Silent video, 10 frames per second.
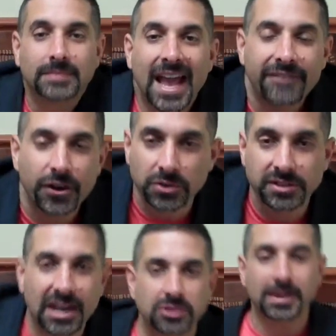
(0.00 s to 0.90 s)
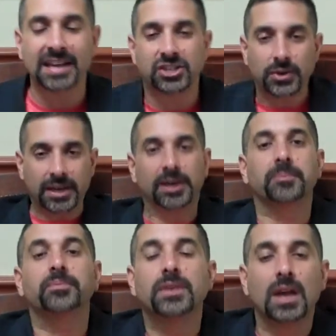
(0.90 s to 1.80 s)
Hey folks, Dr. Maggio here.
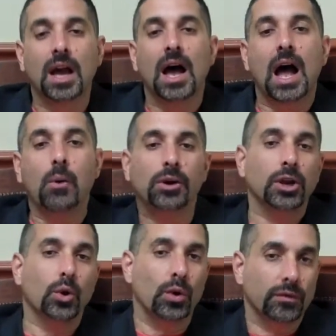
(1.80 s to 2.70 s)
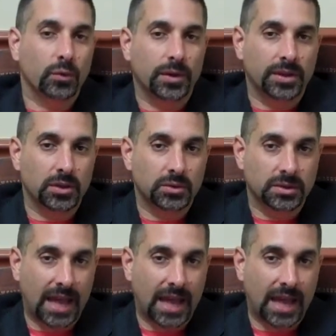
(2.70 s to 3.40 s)
I want to go over with you